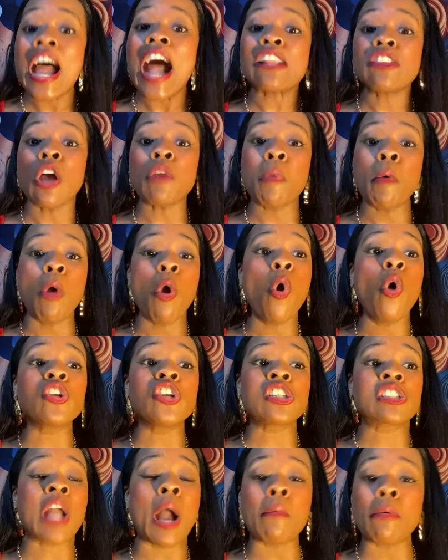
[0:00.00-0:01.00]
Not those people
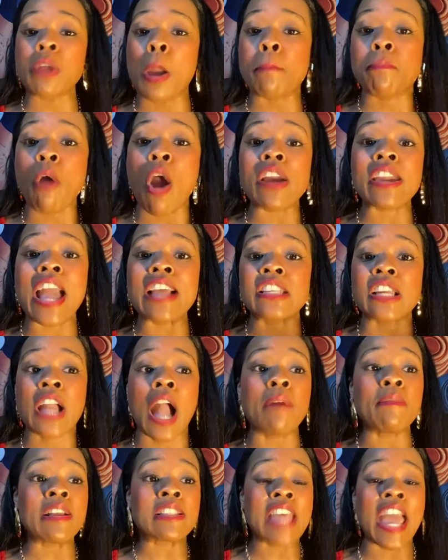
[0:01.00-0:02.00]
who just come on your
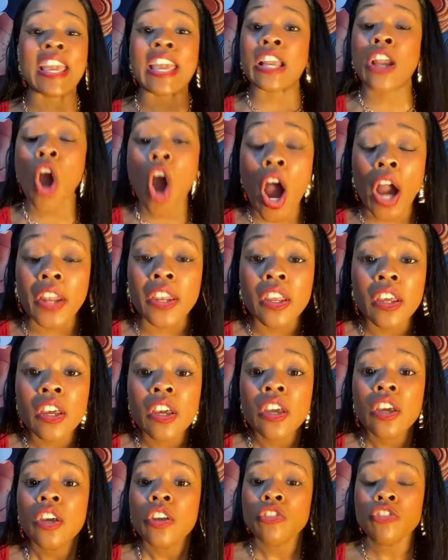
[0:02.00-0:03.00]
broadcast and come and take and gone.
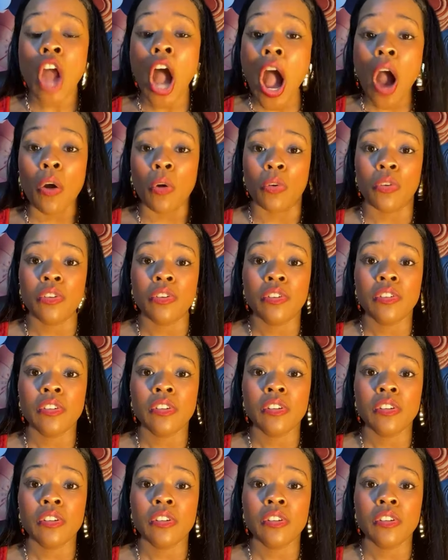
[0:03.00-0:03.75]
No.